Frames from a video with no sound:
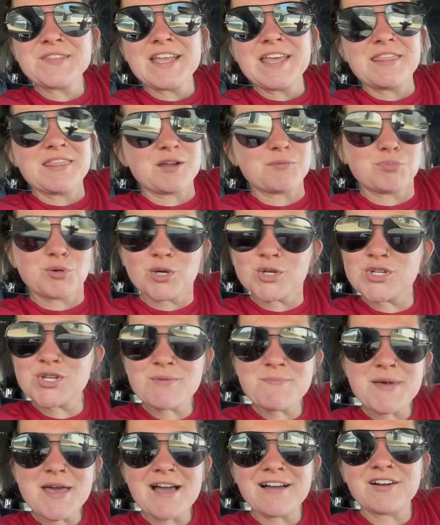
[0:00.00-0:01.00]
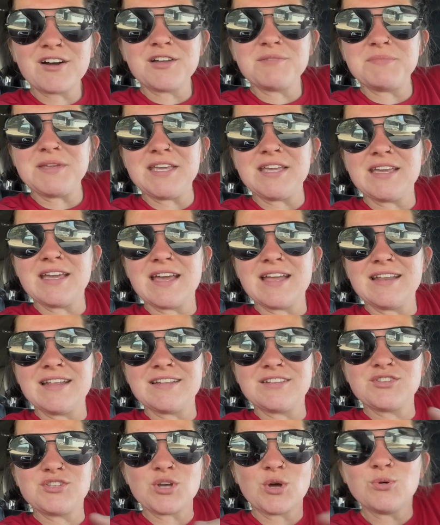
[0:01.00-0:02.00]
They're pushing back on me, and
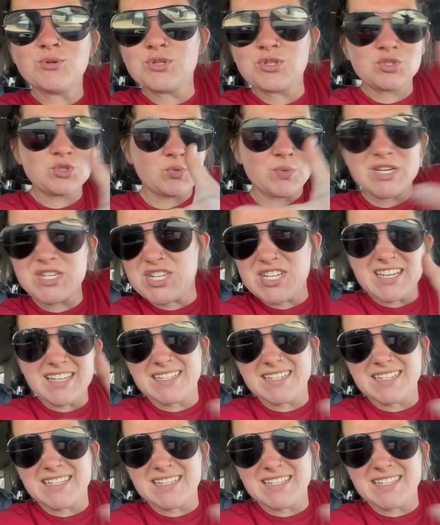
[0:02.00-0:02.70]
it's so squishy